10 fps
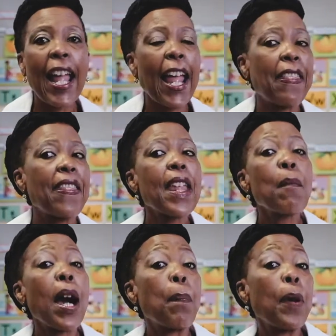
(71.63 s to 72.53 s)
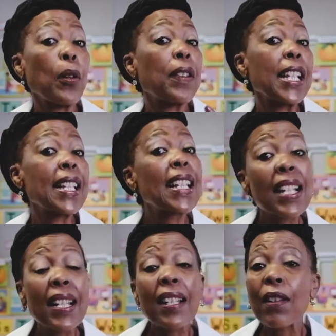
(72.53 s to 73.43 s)
a theme about the
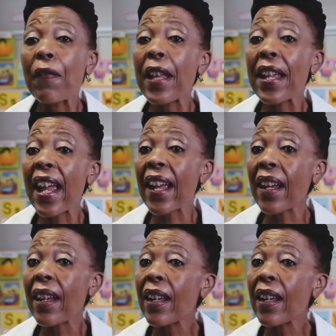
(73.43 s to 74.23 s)
seasons of the year,